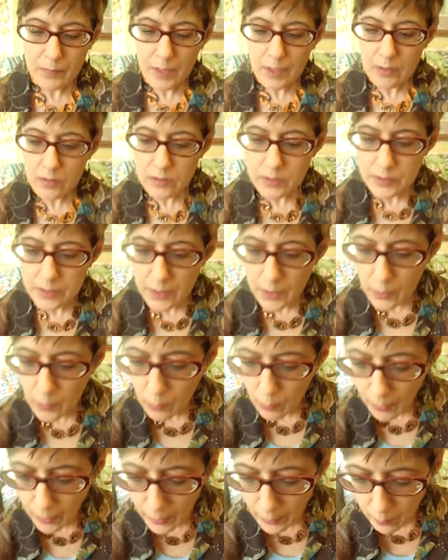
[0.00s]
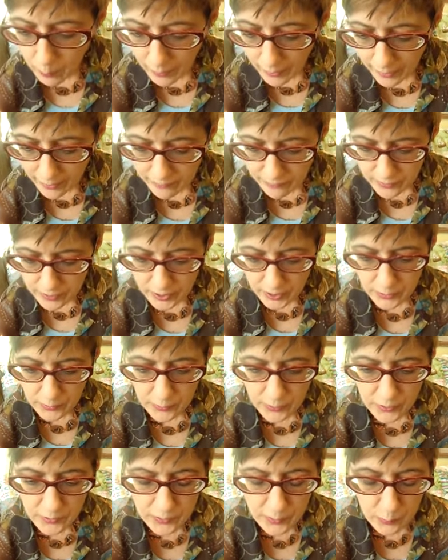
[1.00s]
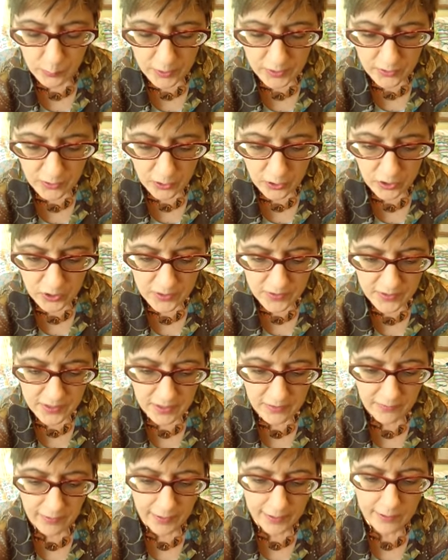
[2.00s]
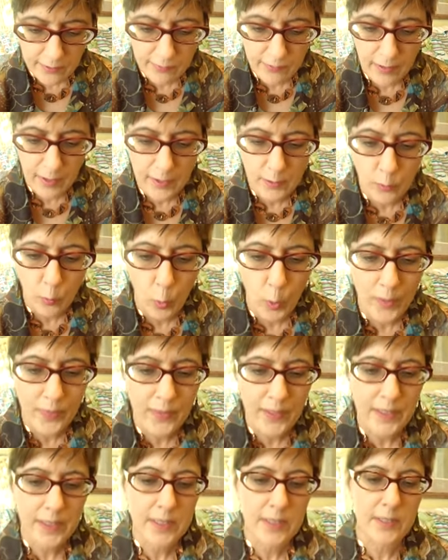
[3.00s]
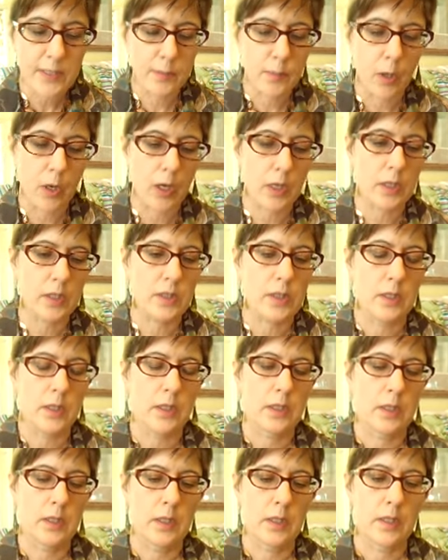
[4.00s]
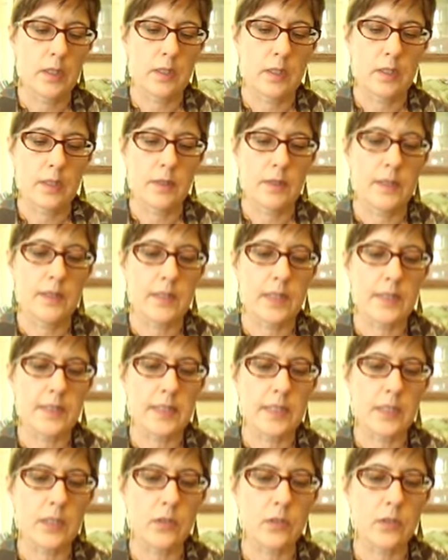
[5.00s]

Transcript: So I will have to do some research and see if I can find one that is marked that's identical